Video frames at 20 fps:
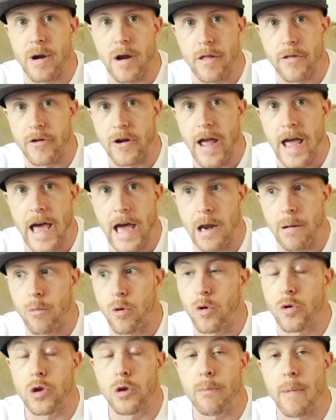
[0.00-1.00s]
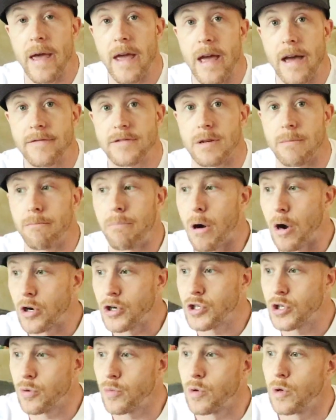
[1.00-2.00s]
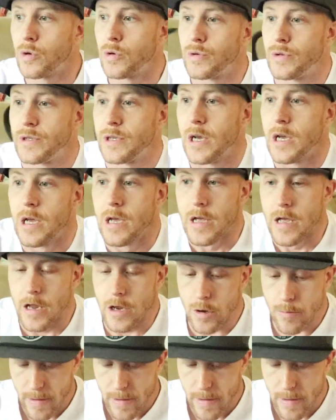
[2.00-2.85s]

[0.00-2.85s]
another animal, you may have some puncture wounds, and